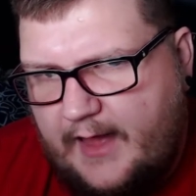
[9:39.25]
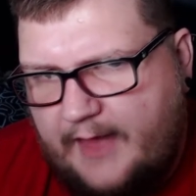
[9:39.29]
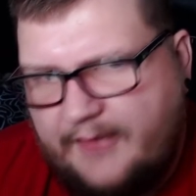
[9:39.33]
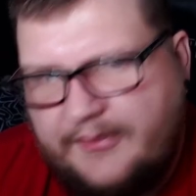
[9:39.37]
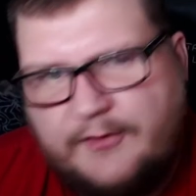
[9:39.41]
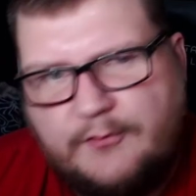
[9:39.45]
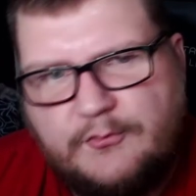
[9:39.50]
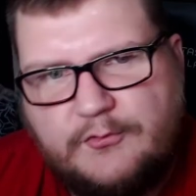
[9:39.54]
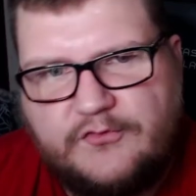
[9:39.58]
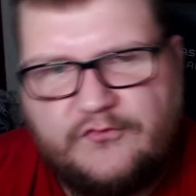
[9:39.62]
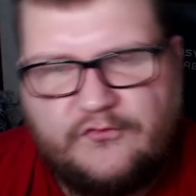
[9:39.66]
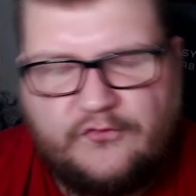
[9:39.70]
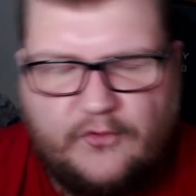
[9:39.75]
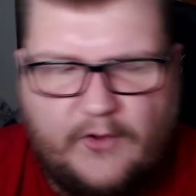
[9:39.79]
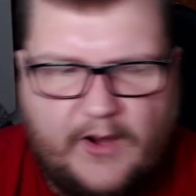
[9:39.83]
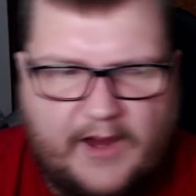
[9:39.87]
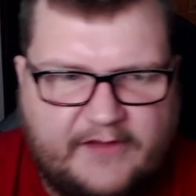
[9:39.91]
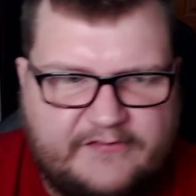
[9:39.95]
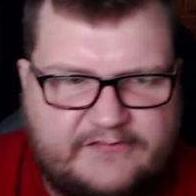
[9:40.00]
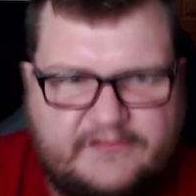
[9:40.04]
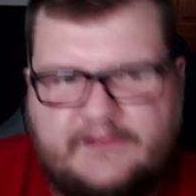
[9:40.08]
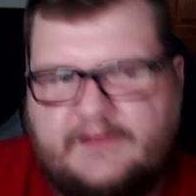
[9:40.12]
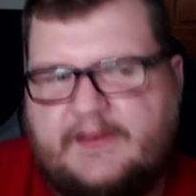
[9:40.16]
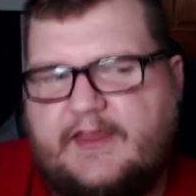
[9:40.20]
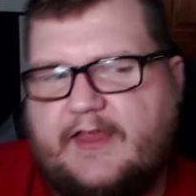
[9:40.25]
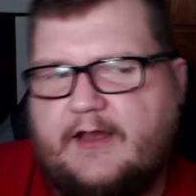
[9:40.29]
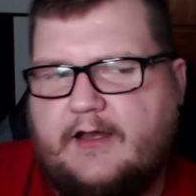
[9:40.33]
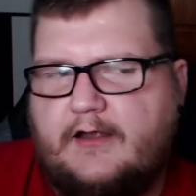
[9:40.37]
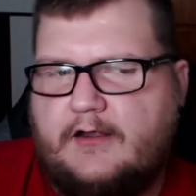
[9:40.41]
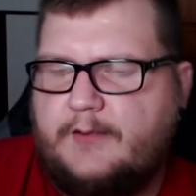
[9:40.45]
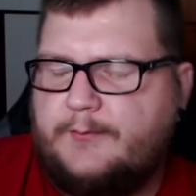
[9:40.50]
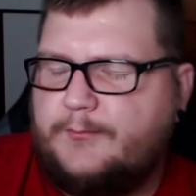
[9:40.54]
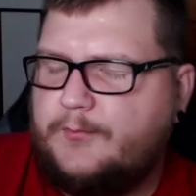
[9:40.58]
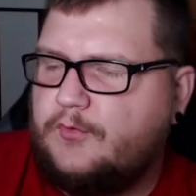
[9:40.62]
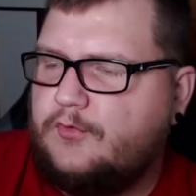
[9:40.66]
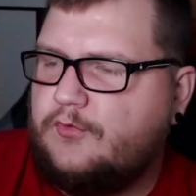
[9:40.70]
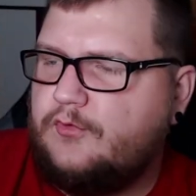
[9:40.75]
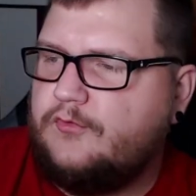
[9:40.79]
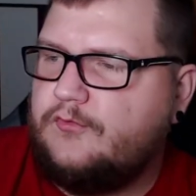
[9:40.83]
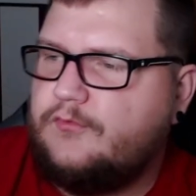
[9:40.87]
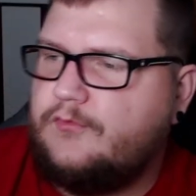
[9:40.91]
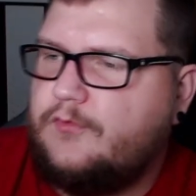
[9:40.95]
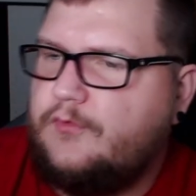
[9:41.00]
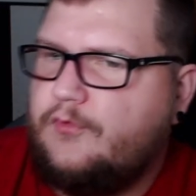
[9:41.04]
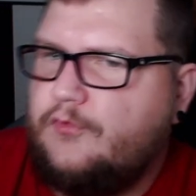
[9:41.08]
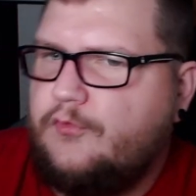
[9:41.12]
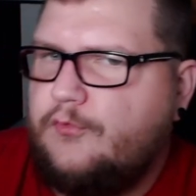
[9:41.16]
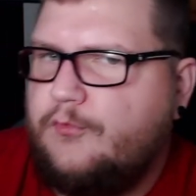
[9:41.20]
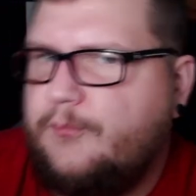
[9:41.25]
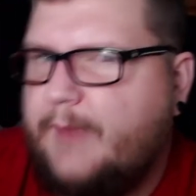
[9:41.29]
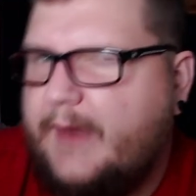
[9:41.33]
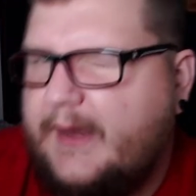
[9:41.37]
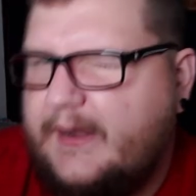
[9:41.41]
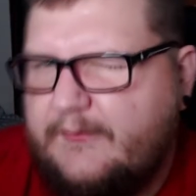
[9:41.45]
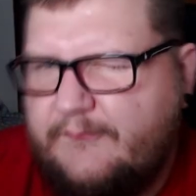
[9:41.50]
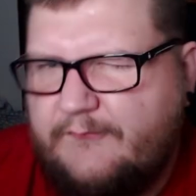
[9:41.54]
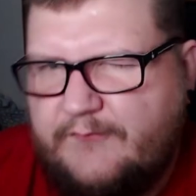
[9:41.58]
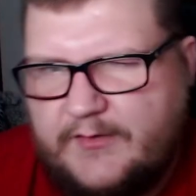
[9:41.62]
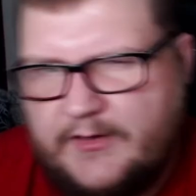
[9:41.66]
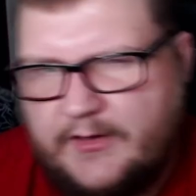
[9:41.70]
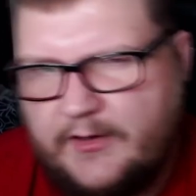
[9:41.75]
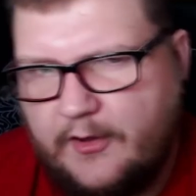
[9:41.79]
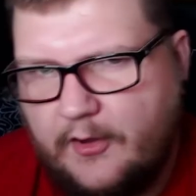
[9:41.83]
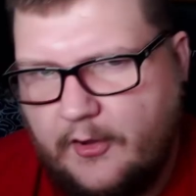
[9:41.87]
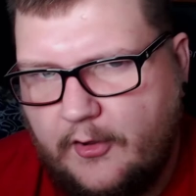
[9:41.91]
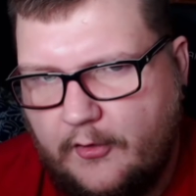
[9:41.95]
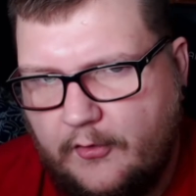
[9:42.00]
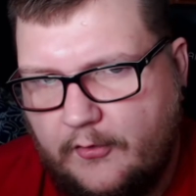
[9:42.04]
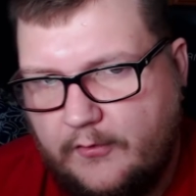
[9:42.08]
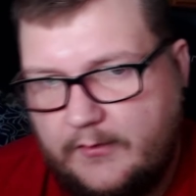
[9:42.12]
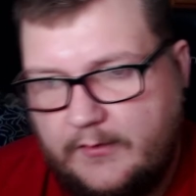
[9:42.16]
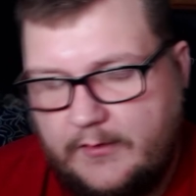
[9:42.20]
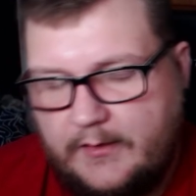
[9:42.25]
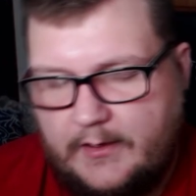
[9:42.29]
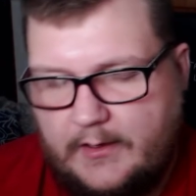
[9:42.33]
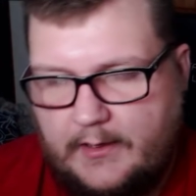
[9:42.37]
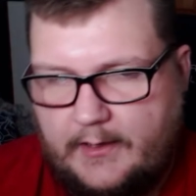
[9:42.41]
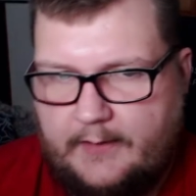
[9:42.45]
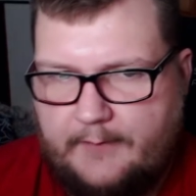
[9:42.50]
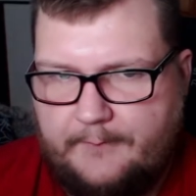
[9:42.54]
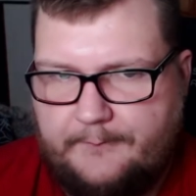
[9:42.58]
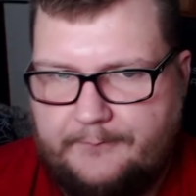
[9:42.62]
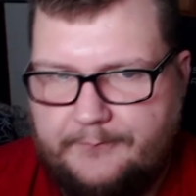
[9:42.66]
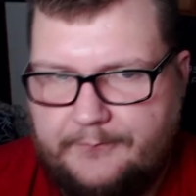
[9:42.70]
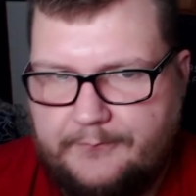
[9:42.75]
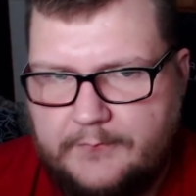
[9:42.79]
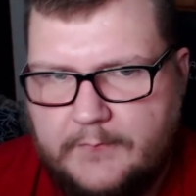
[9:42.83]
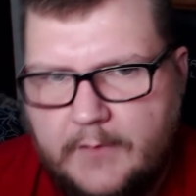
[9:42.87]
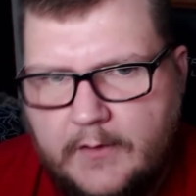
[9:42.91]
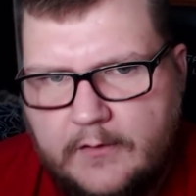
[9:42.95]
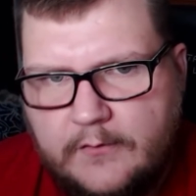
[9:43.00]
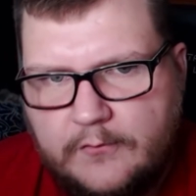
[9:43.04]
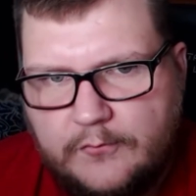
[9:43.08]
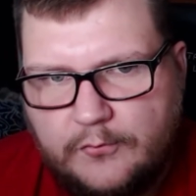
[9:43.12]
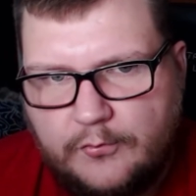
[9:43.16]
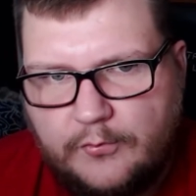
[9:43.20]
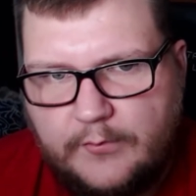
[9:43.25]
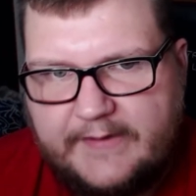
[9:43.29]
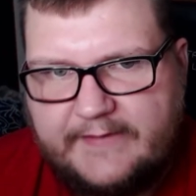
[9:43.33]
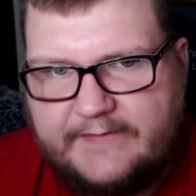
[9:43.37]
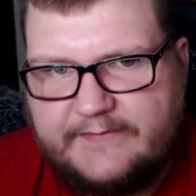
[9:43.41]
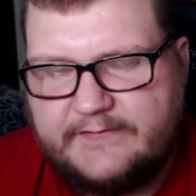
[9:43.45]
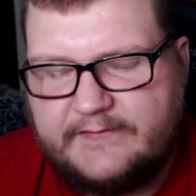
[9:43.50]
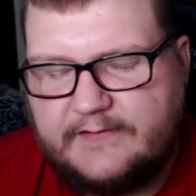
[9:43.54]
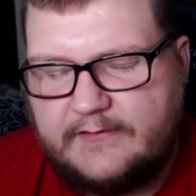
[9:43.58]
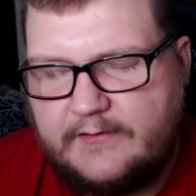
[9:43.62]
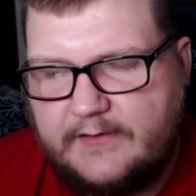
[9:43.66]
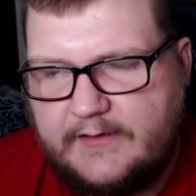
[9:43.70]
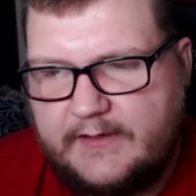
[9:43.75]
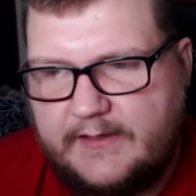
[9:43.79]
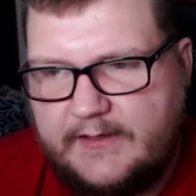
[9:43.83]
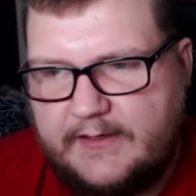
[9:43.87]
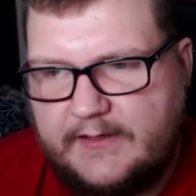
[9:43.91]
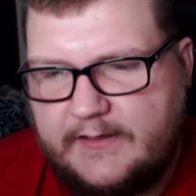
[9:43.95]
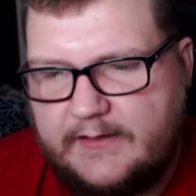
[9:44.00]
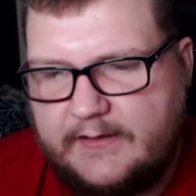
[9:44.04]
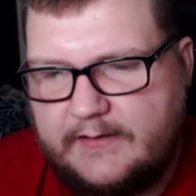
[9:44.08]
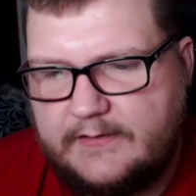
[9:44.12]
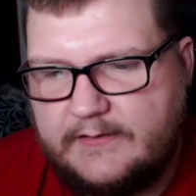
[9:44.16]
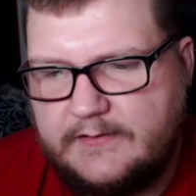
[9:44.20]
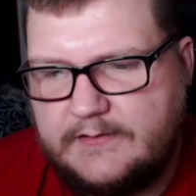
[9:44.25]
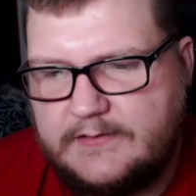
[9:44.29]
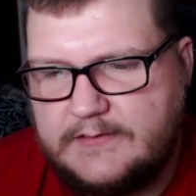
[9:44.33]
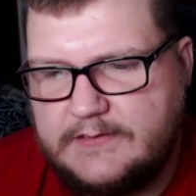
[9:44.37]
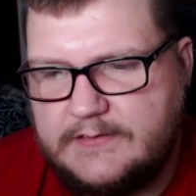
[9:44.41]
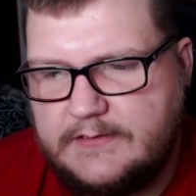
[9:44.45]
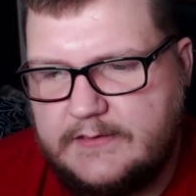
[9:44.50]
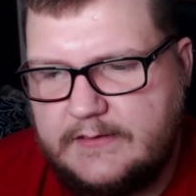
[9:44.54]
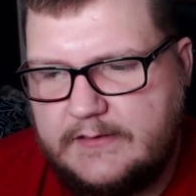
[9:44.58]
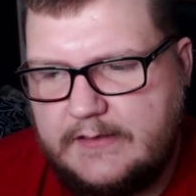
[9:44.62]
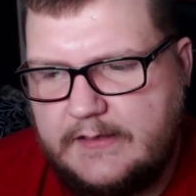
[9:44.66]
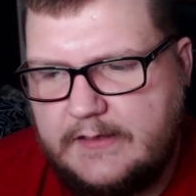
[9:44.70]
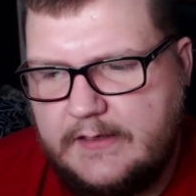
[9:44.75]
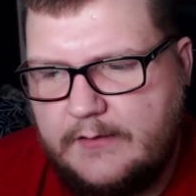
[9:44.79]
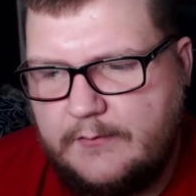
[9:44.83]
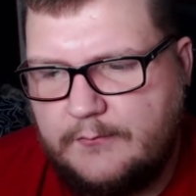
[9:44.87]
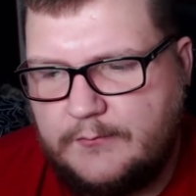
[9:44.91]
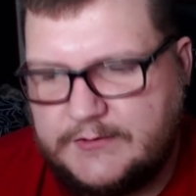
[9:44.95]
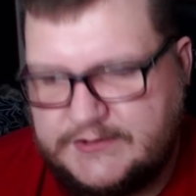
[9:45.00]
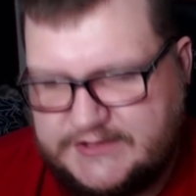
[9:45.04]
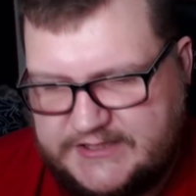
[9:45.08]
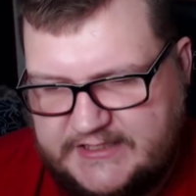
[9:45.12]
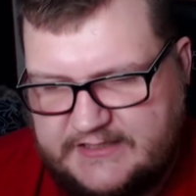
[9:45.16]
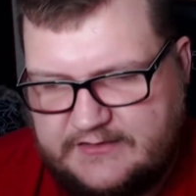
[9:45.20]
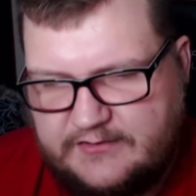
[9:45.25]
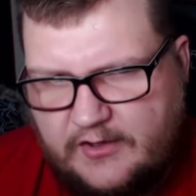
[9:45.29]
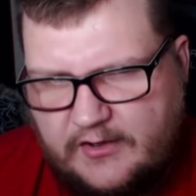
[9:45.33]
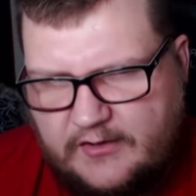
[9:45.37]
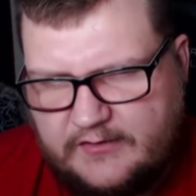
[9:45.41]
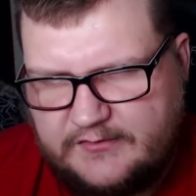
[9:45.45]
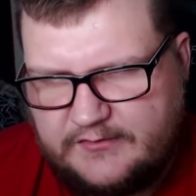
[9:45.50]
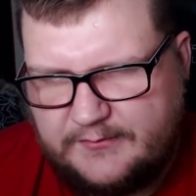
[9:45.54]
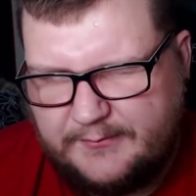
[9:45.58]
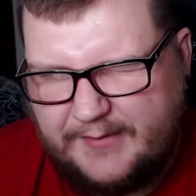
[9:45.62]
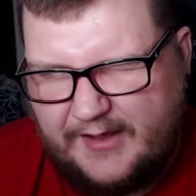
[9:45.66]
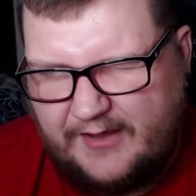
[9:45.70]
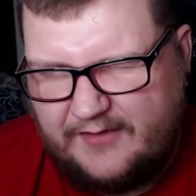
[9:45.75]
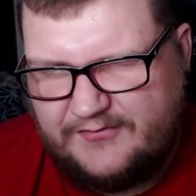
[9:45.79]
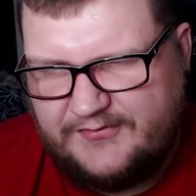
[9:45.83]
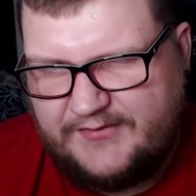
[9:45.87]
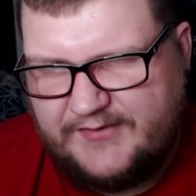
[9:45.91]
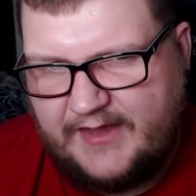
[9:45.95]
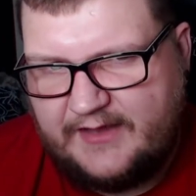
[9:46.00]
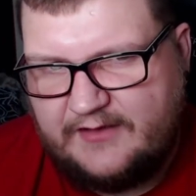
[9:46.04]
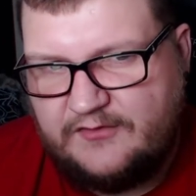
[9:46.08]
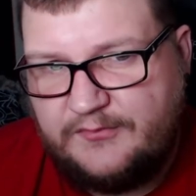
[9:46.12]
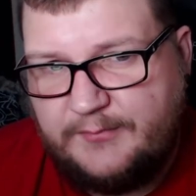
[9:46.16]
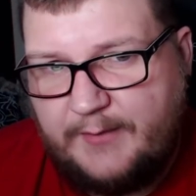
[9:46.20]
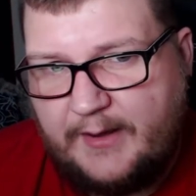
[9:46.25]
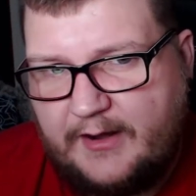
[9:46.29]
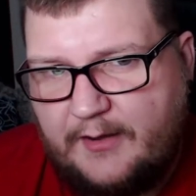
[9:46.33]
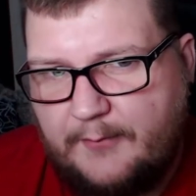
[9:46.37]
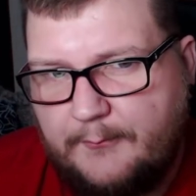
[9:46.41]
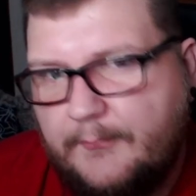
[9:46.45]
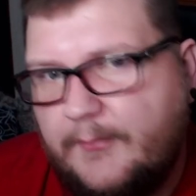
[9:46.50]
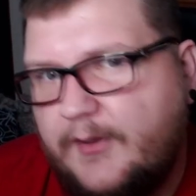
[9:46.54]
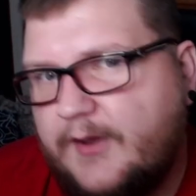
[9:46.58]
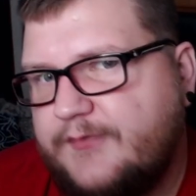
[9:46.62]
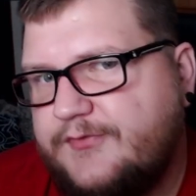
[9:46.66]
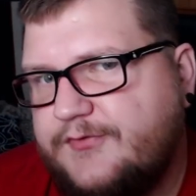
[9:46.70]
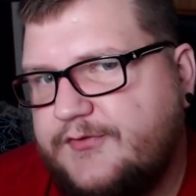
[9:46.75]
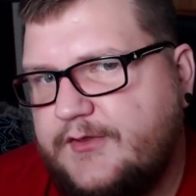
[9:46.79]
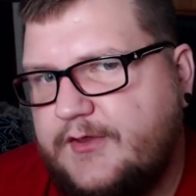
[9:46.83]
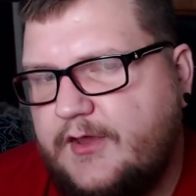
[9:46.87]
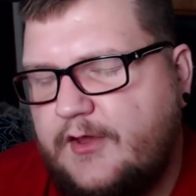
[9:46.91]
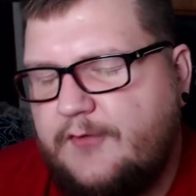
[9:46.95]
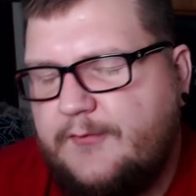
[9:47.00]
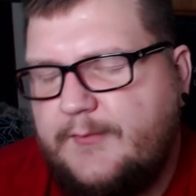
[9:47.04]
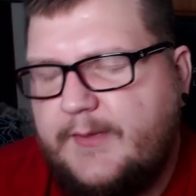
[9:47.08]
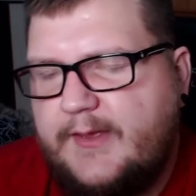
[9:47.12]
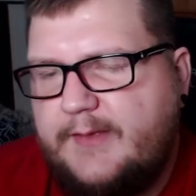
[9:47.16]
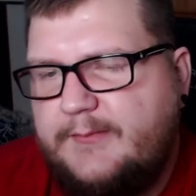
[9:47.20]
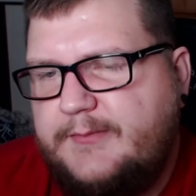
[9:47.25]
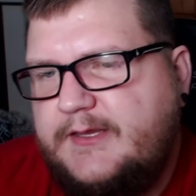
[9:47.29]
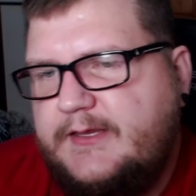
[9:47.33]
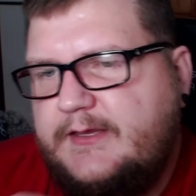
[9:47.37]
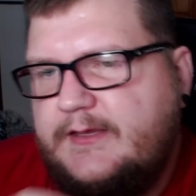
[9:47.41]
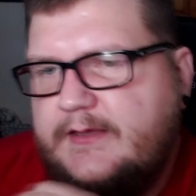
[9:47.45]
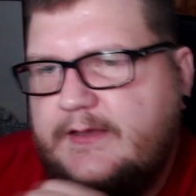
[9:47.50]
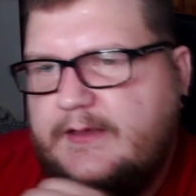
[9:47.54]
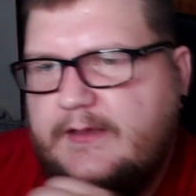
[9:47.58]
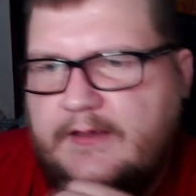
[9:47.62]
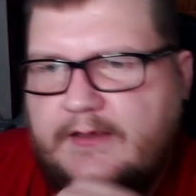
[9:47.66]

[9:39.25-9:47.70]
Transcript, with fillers: I think with Frosted Caribou, who made a video um, recently where she talked about that. It was about a month ago, maybe.